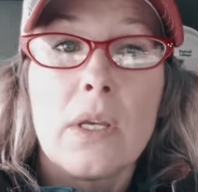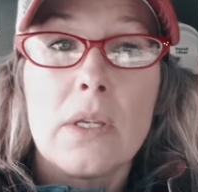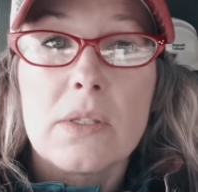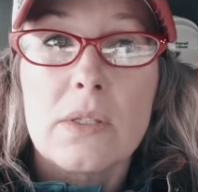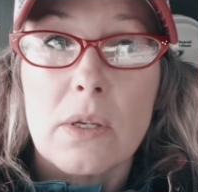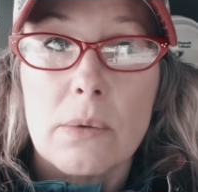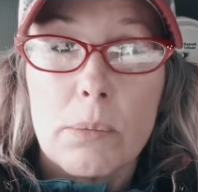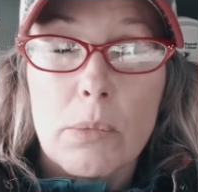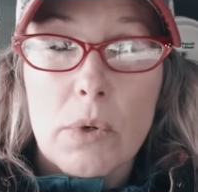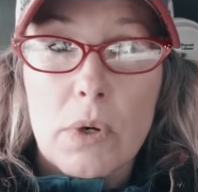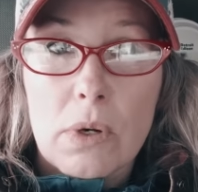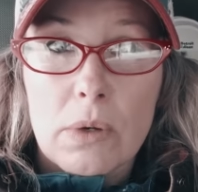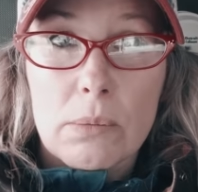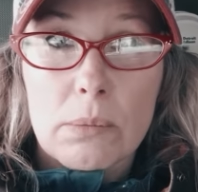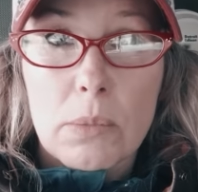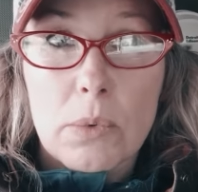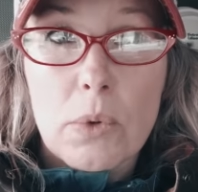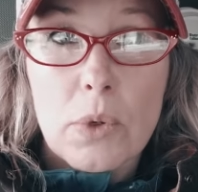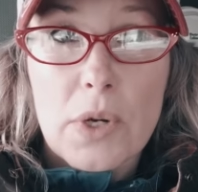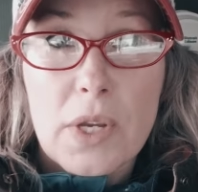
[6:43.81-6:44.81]
some
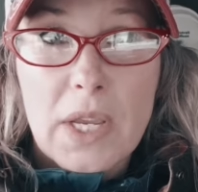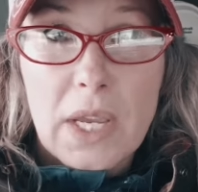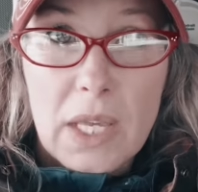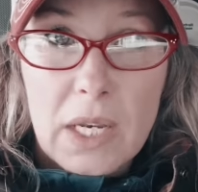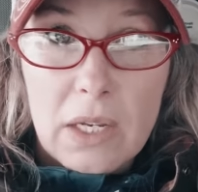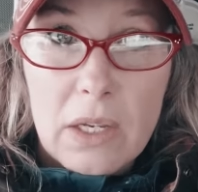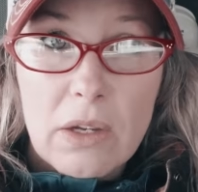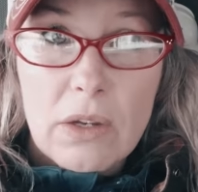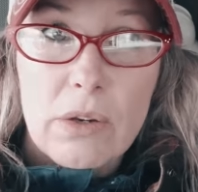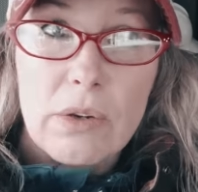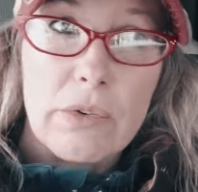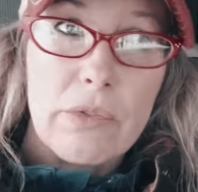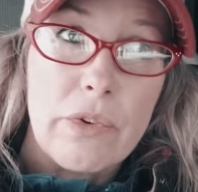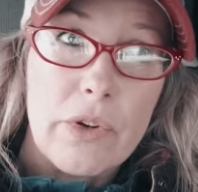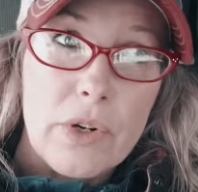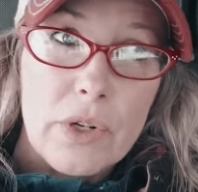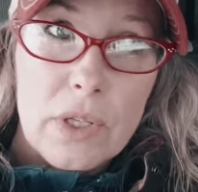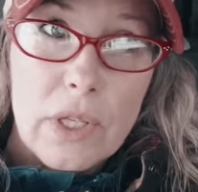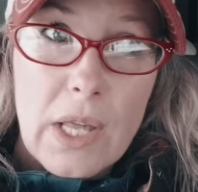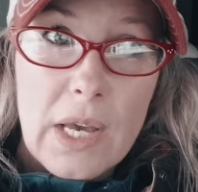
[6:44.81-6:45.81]
um, organic
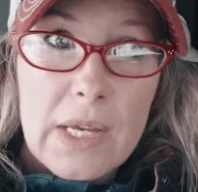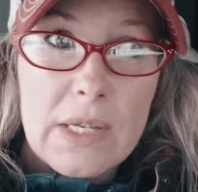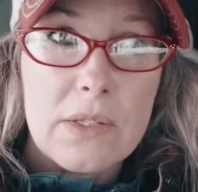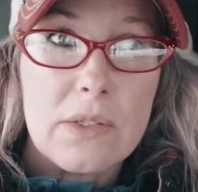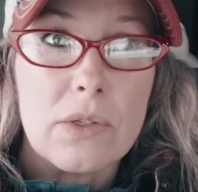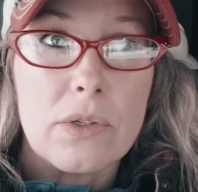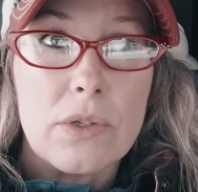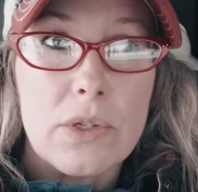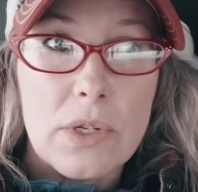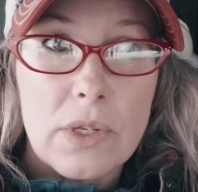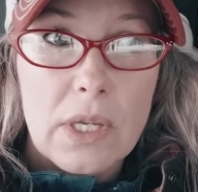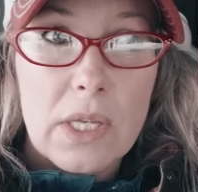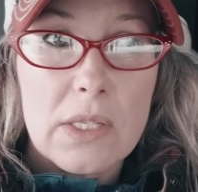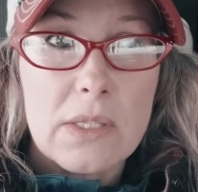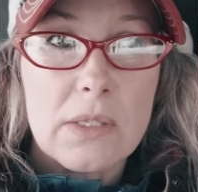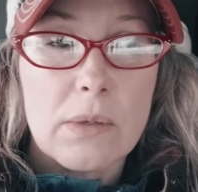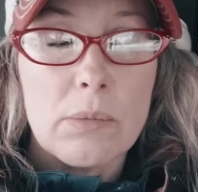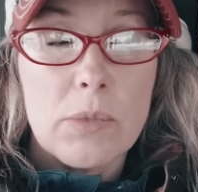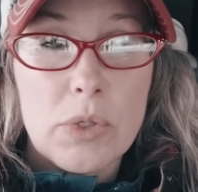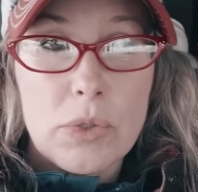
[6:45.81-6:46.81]
fertilizer to
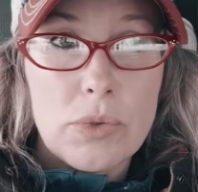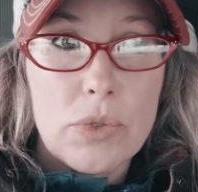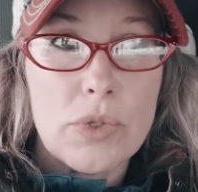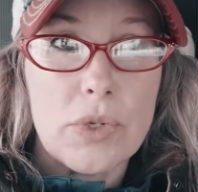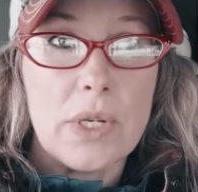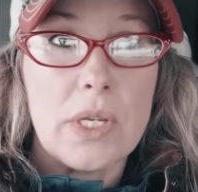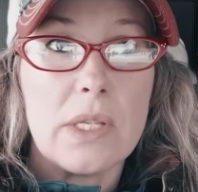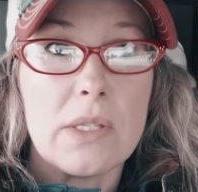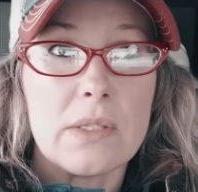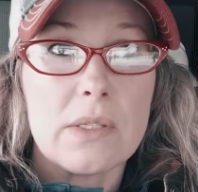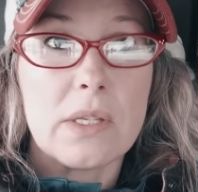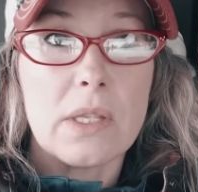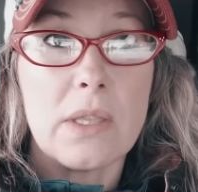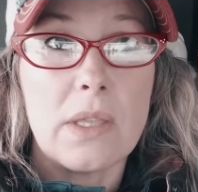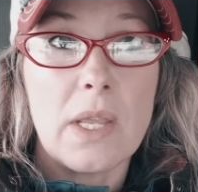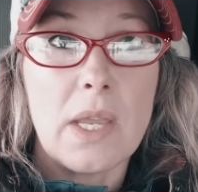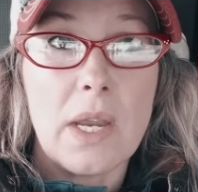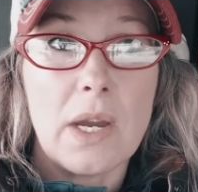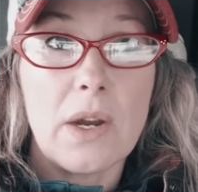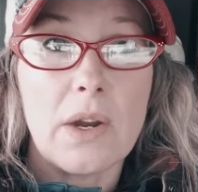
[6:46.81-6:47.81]
get some nutrients
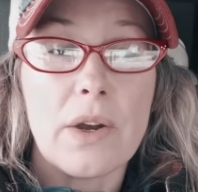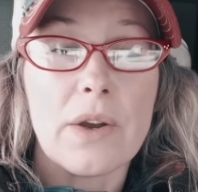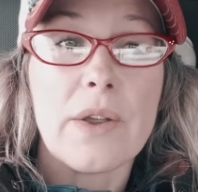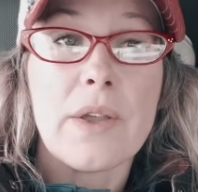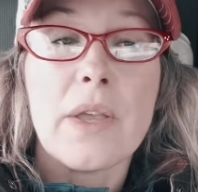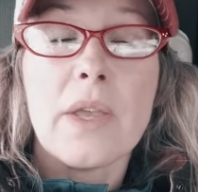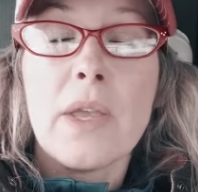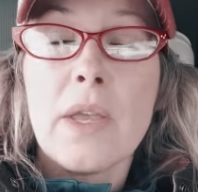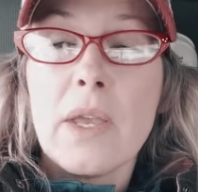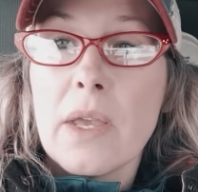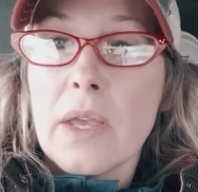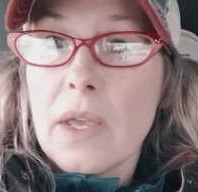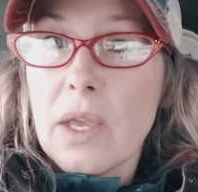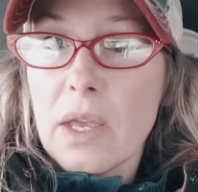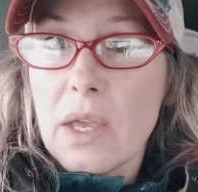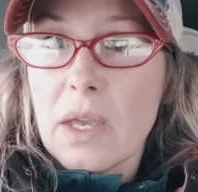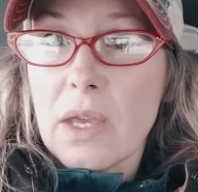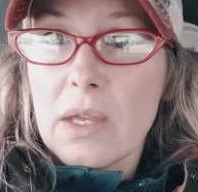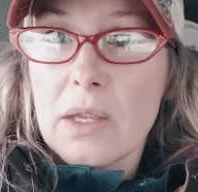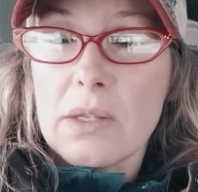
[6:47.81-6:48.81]
in there,
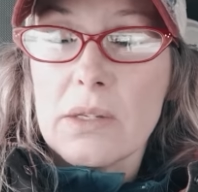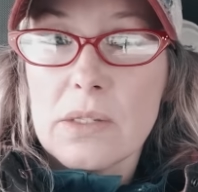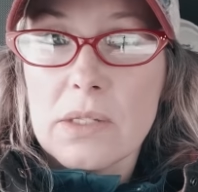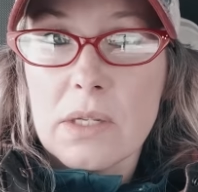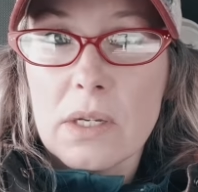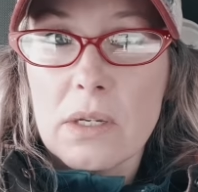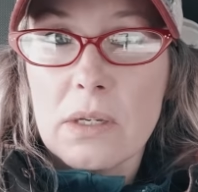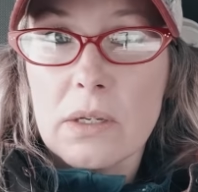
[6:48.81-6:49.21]
and